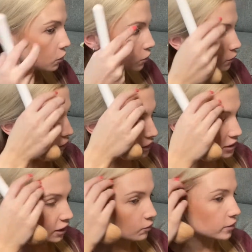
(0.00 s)
When in
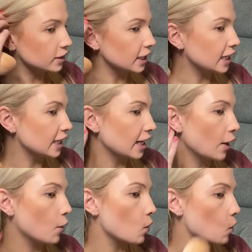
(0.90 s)
doubt, blend it
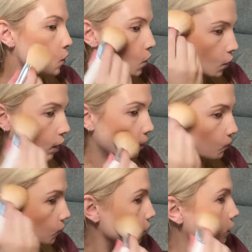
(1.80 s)
out. Okay,
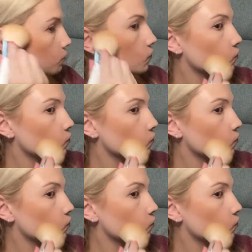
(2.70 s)
we're good.